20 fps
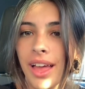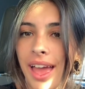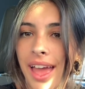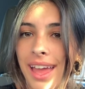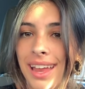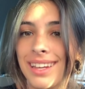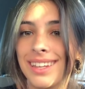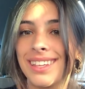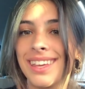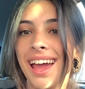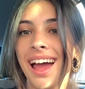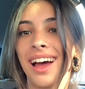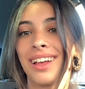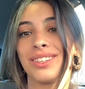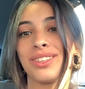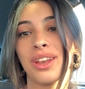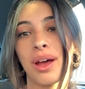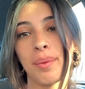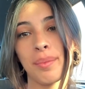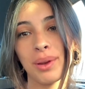And yeah,
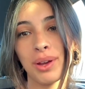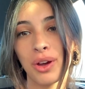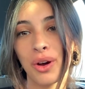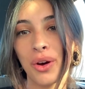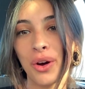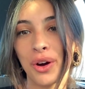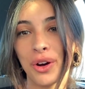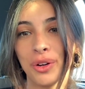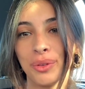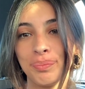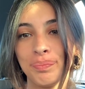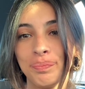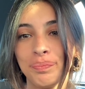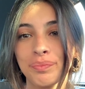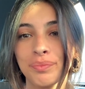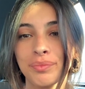so now I'm gonna go home.